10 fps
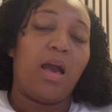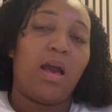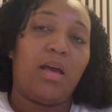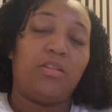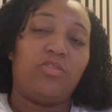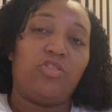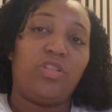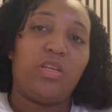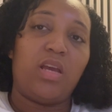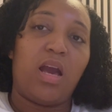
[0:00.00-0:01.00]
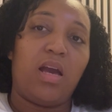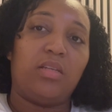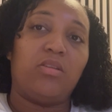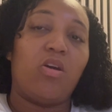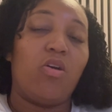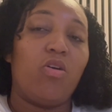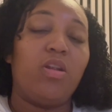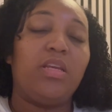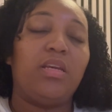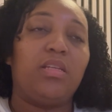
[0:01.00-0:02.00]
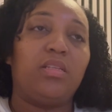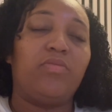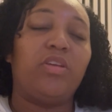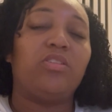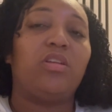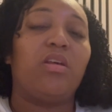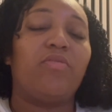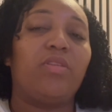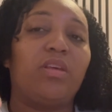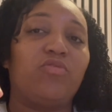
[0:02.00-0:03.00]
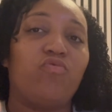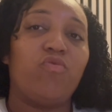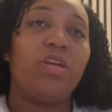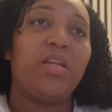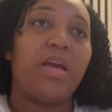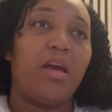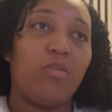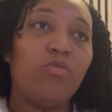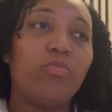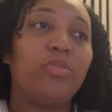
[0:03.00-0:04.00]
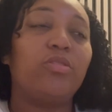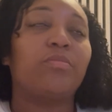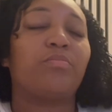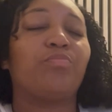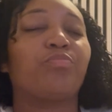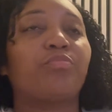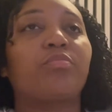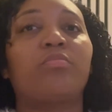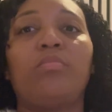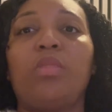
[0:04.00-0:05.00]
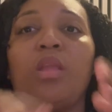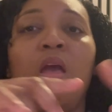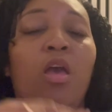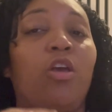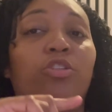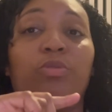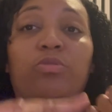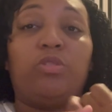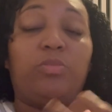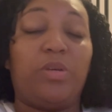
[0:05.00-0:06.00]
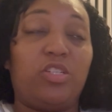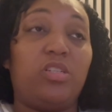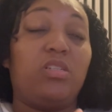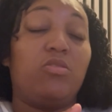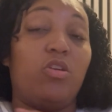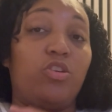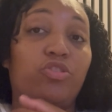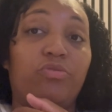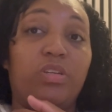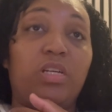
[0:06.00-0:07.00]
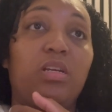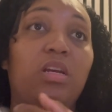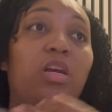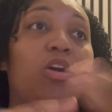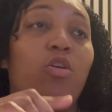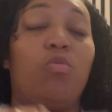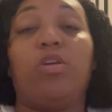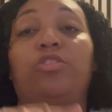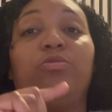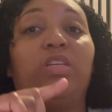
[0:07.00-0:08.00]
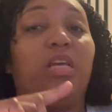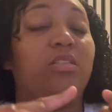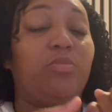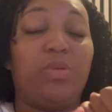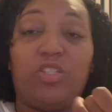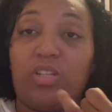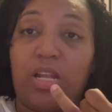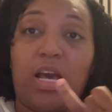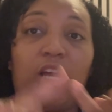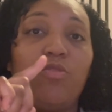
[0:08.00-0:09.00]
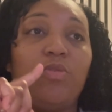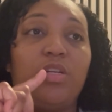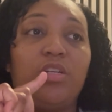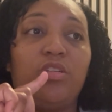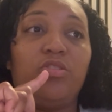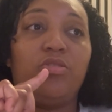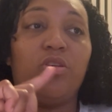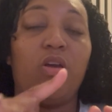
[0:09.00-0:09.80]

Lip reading: and she had early intervention. I think that's really helped. She went to a specialist nursery where she was getting speech and language.